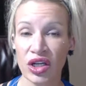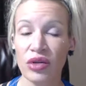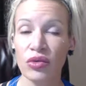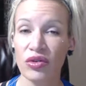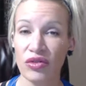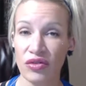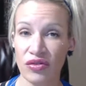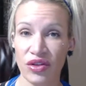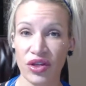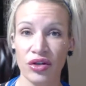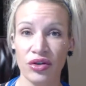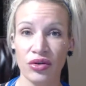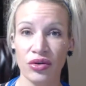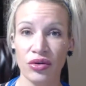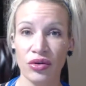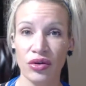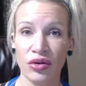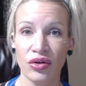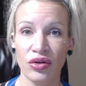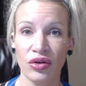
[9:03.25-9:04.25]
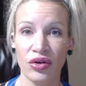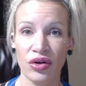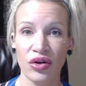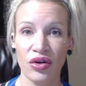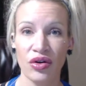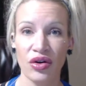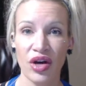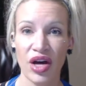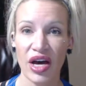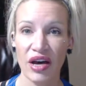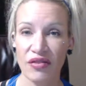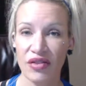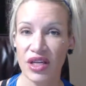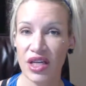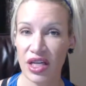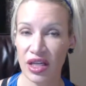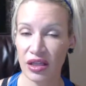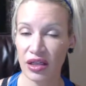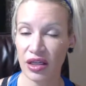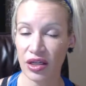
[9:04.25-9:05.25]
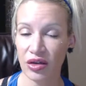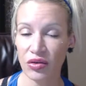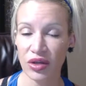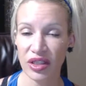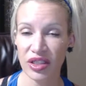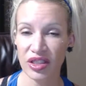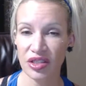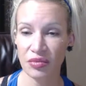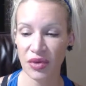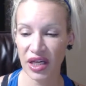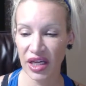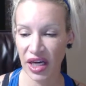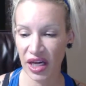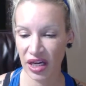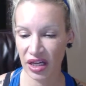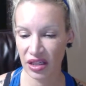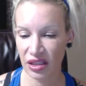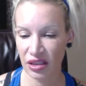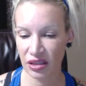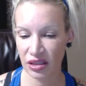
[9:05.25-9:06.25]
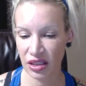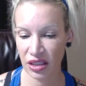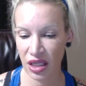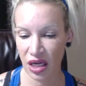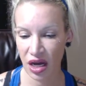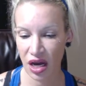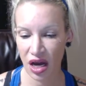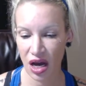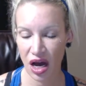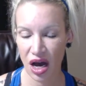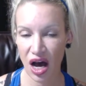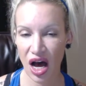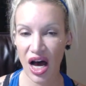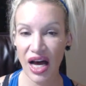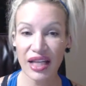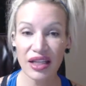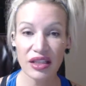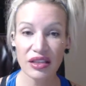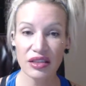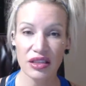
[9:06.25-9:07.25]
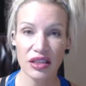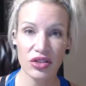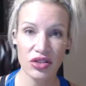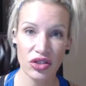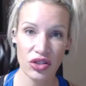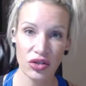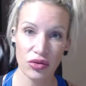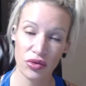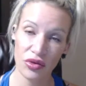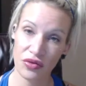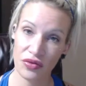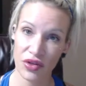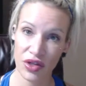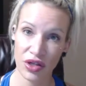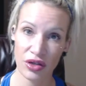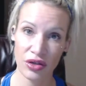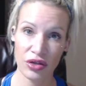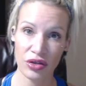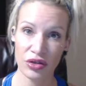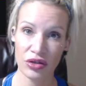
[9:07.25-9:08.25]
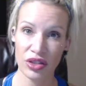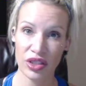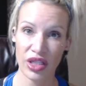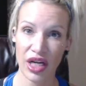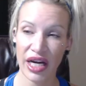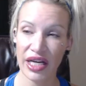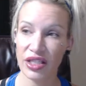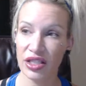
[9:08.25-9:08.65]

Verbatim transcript: good review of the e-liquids because I listen to reviews.